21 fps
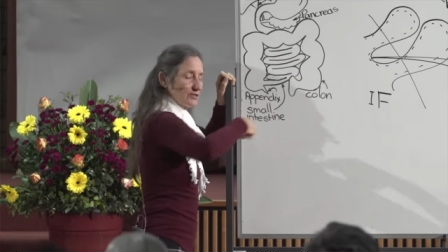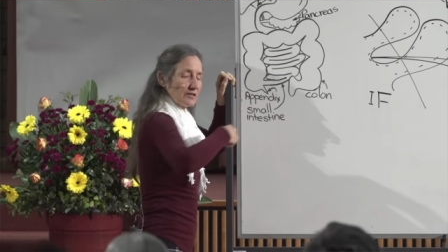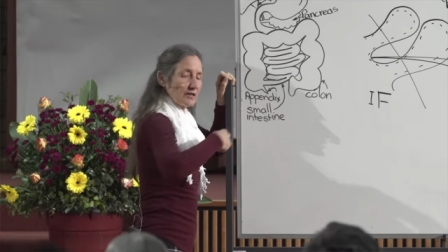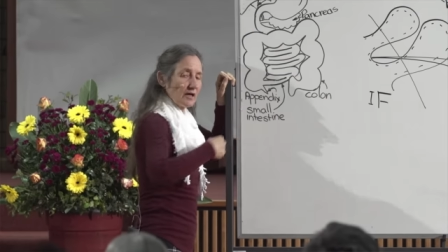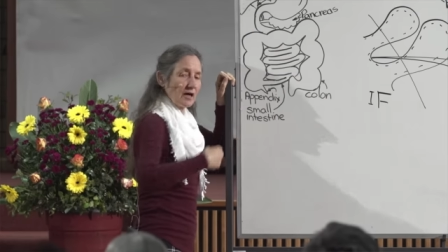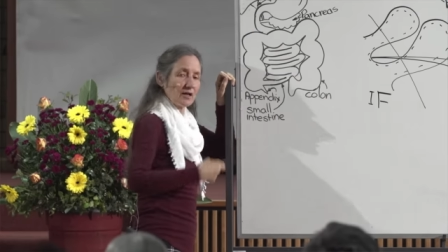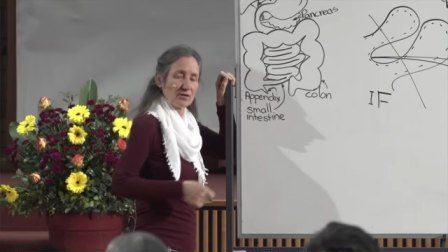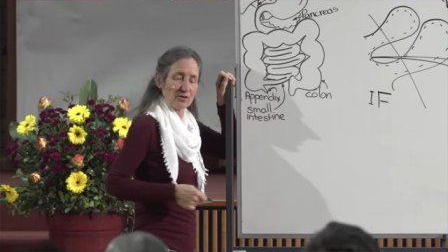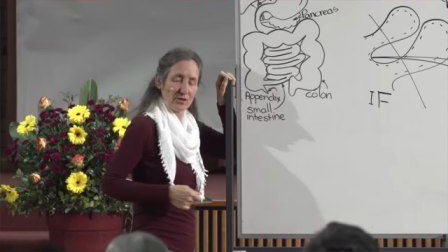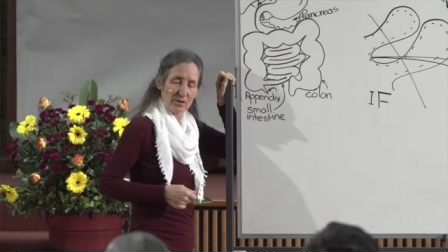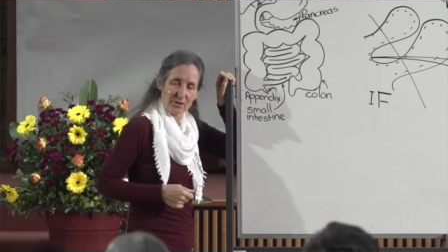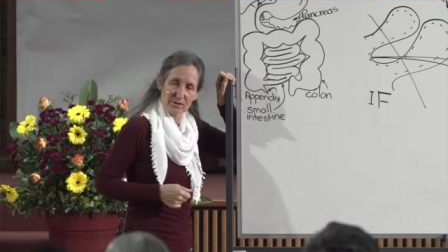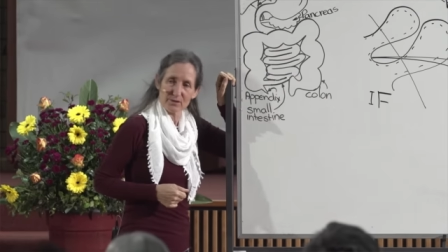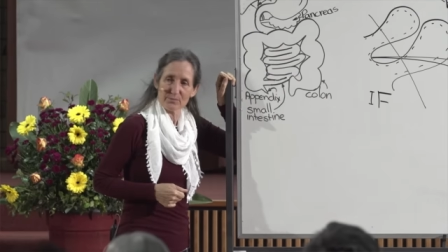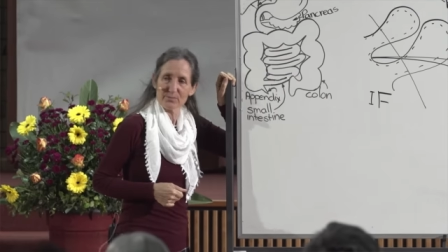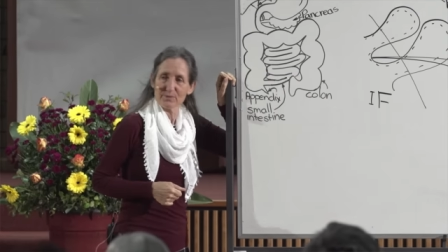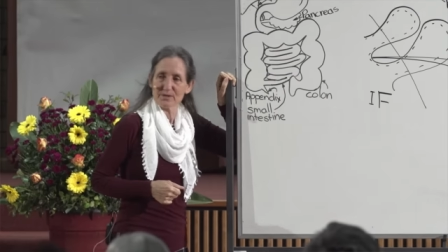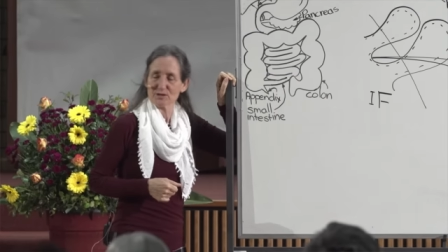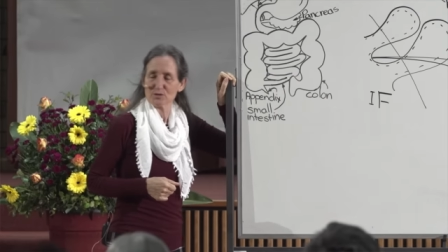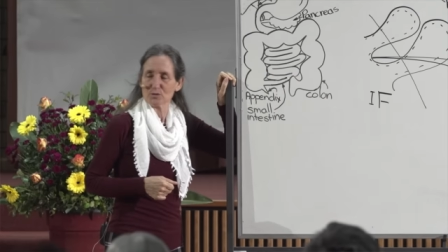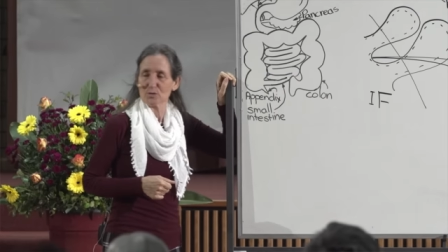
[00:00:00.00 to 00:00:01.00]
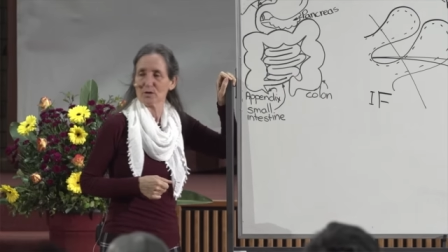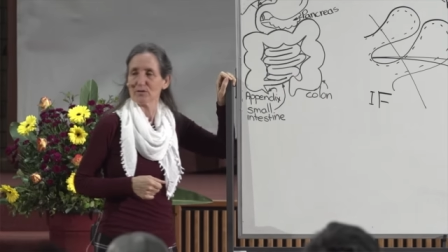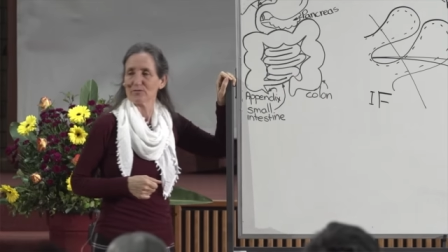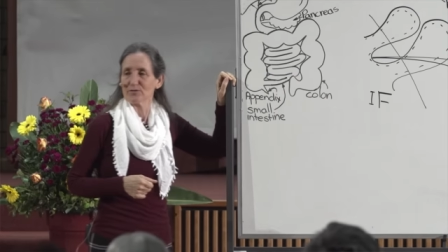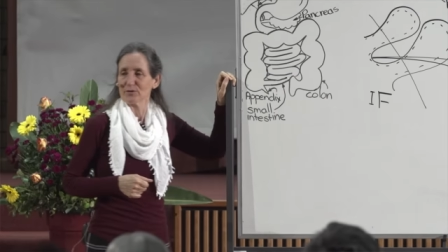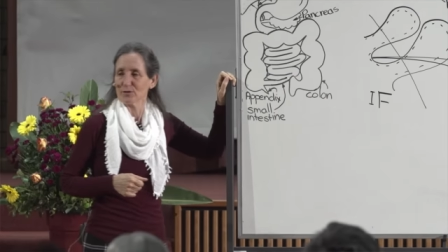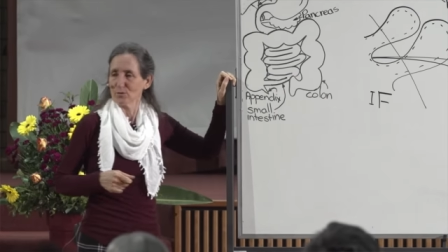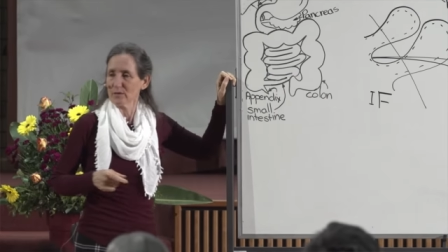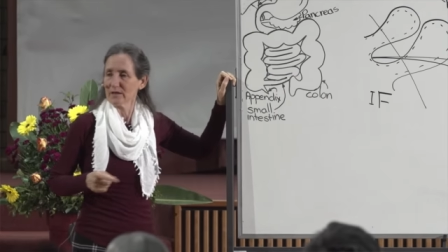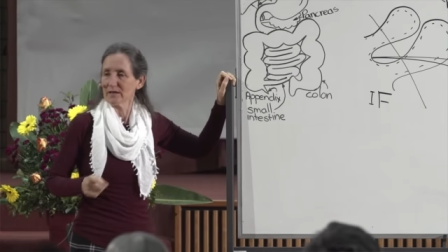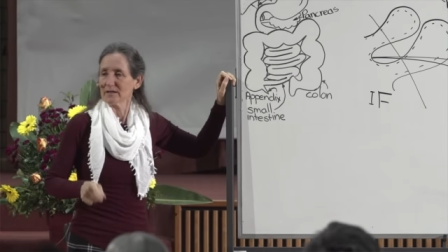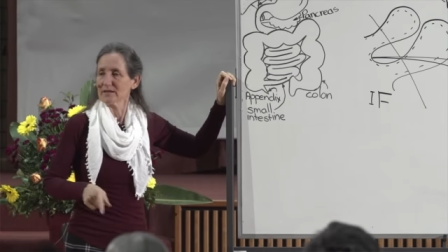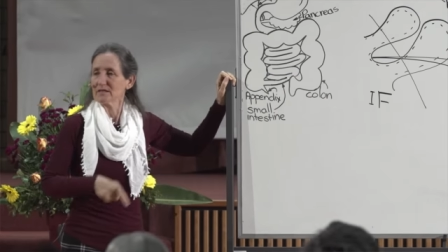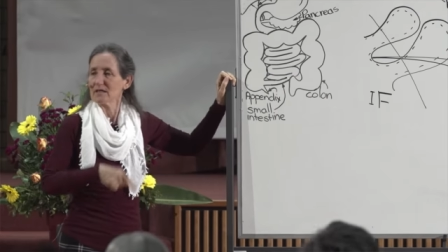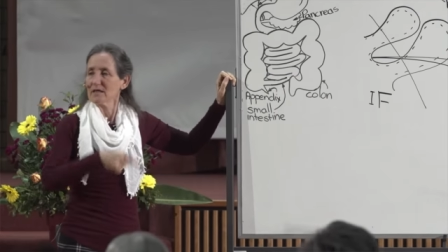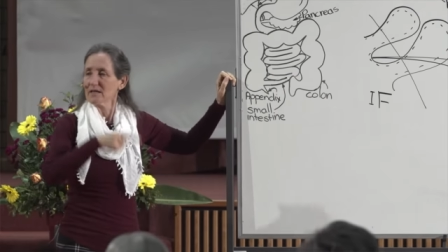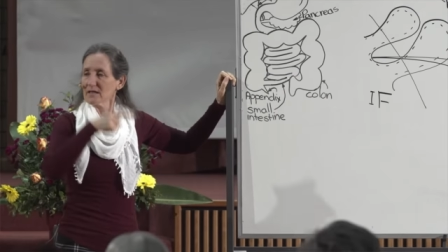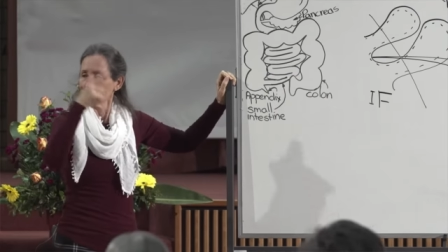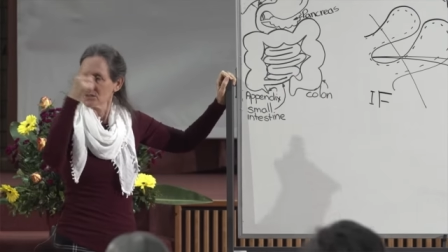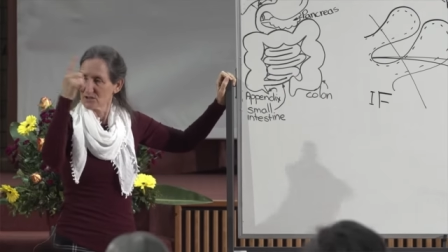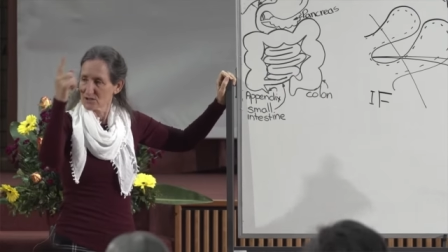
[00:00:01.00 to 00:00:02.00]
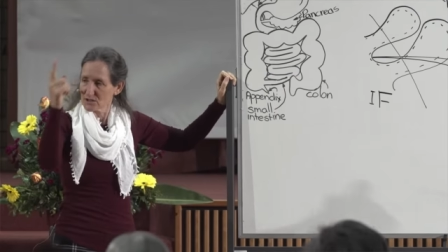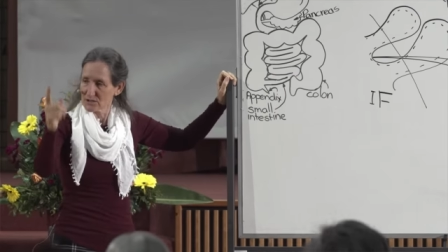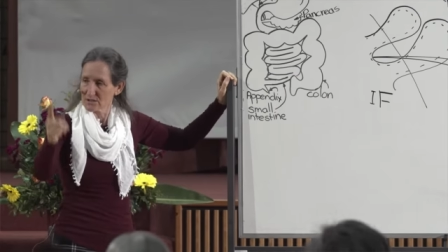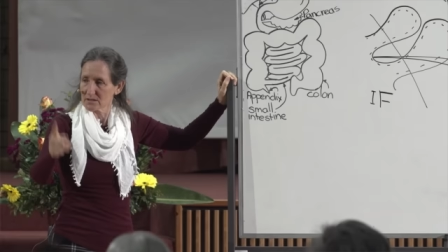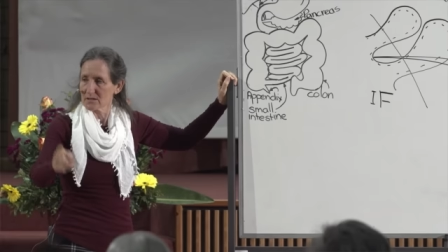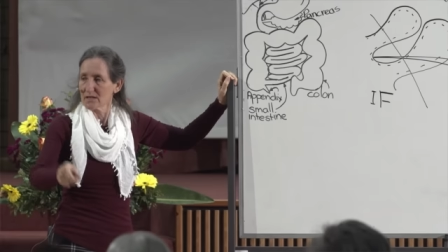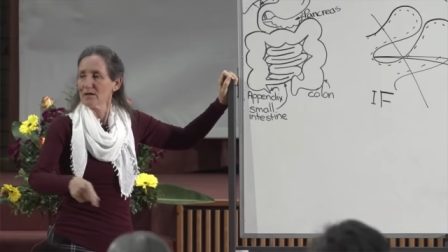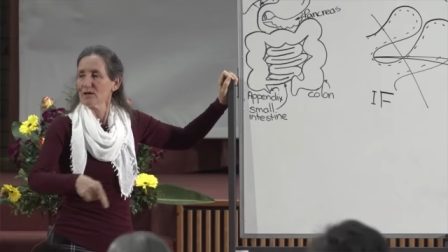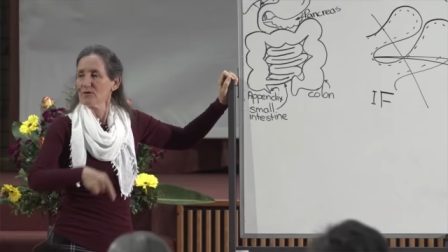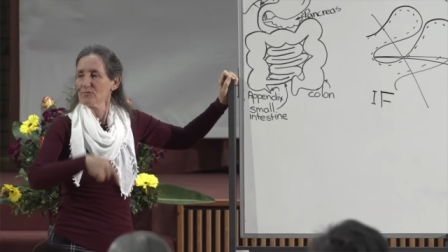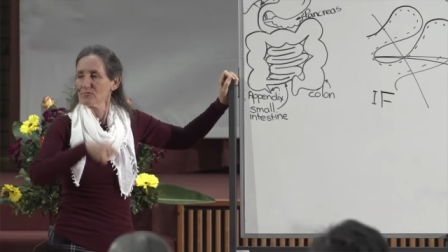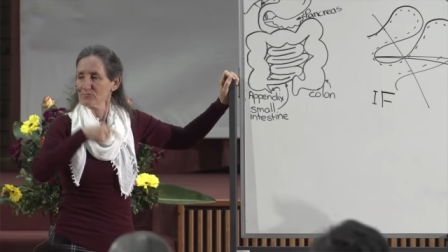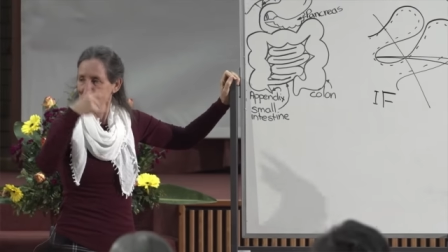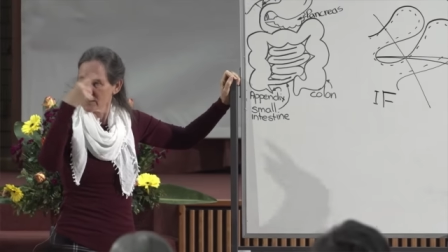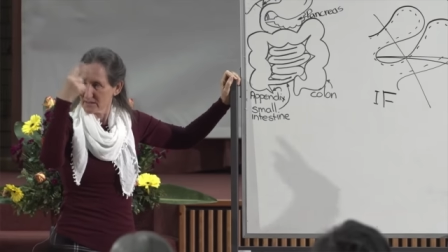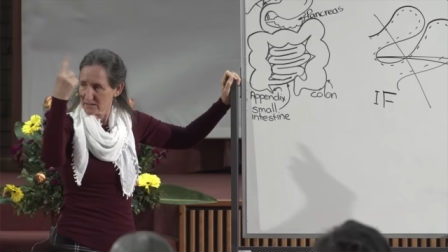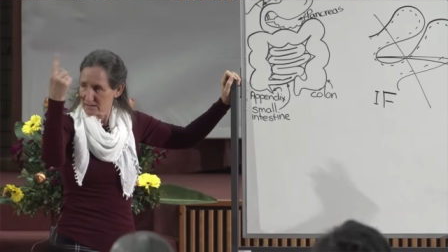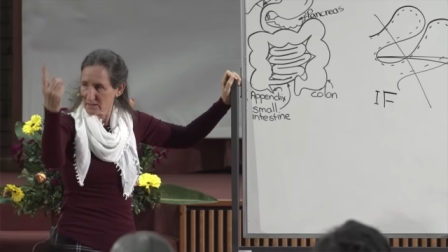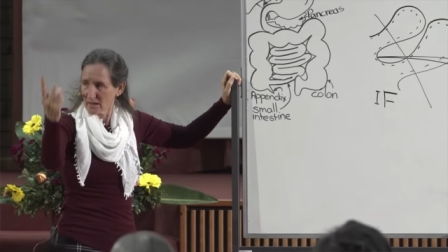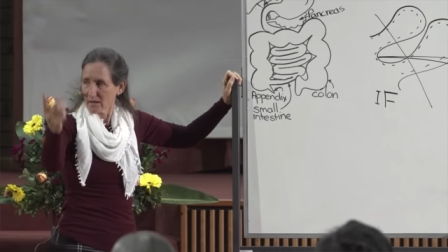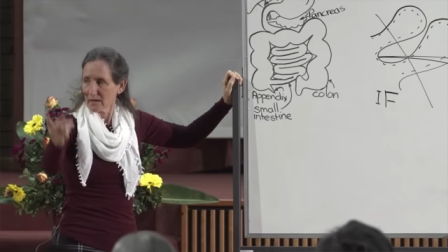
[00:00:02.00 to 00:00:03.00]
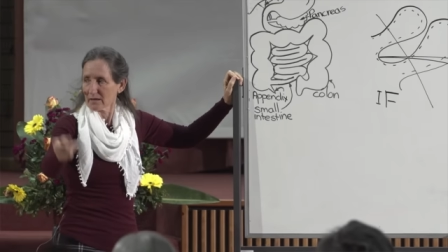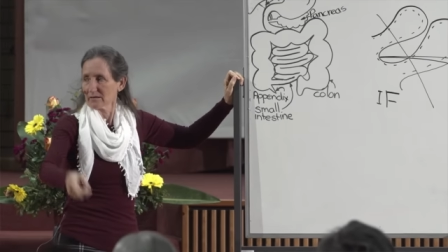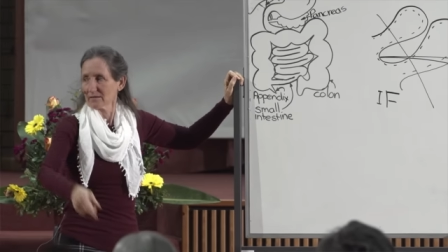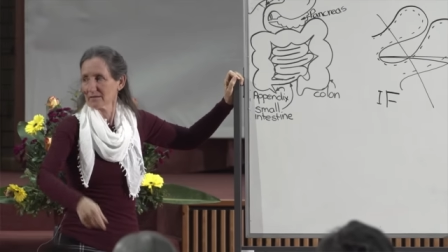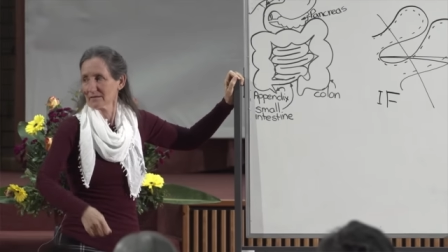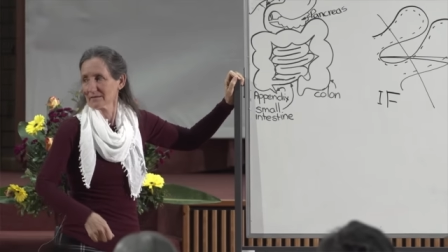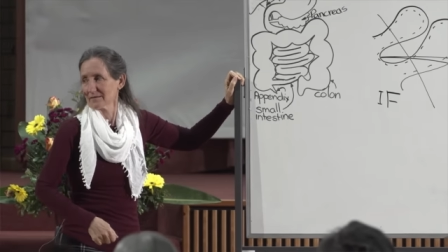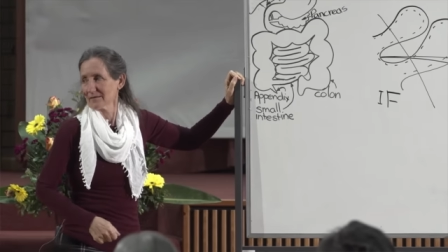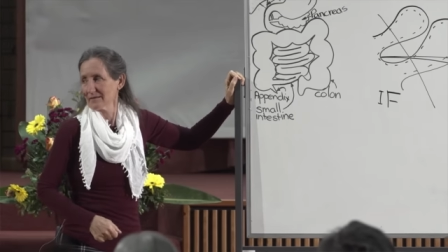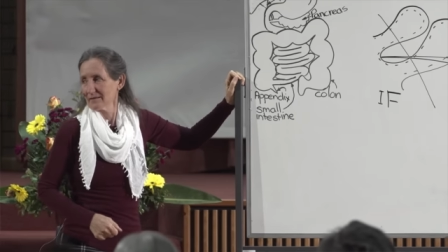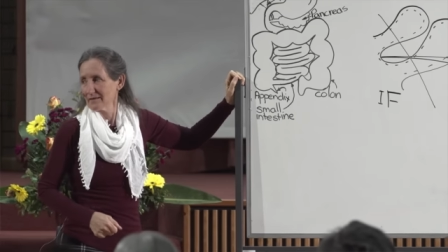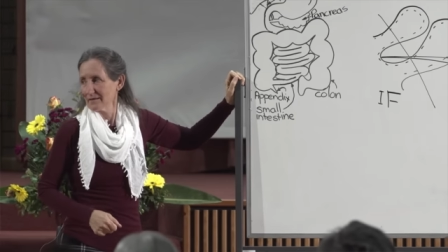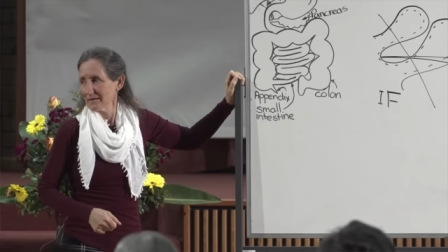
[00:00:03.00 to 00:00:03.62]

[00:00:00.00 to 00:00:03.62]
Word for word: Do you know a lot of the B12 you eat is just recycled?